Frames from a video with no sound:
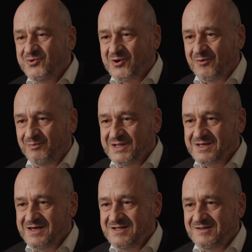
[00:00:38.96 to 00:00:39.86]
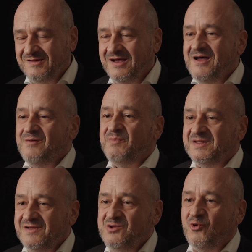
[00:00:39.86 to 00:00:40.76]
complicated,
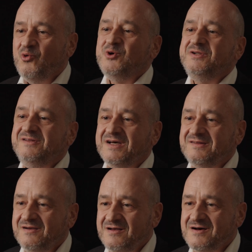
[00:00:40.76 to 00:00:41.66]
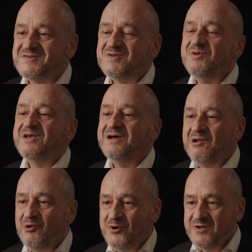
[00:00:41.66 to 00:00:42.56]
but in order that the customer
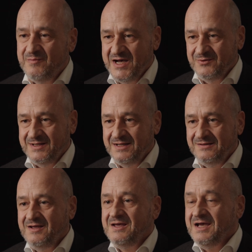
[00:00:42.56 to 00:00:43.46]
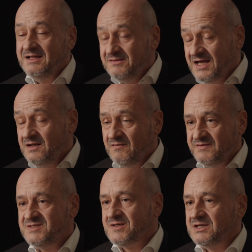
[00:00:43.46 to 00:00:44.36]
can learn about that. And then
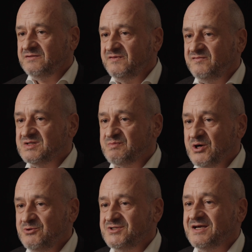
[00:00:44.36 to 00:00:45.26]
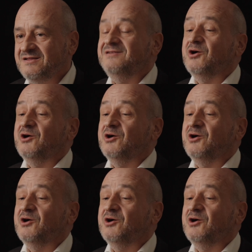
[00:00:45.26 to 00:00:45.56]
we start with this project, and